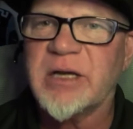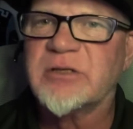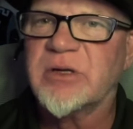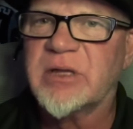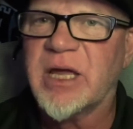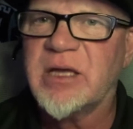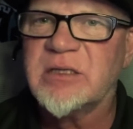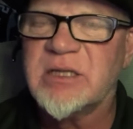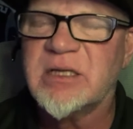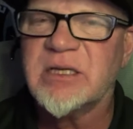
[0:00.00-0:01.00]
extra
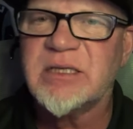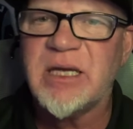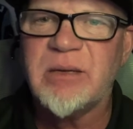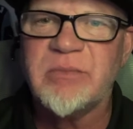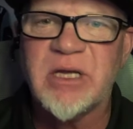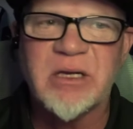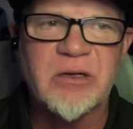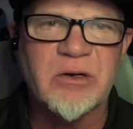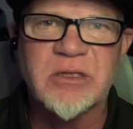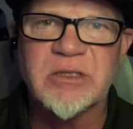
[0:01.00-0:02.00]
things that the team did
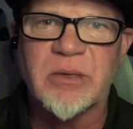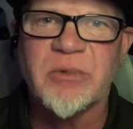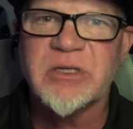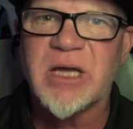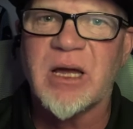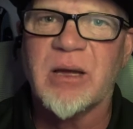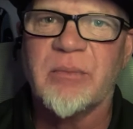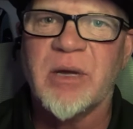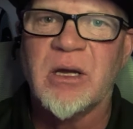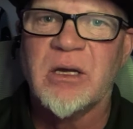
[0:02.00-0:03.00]
during the summertime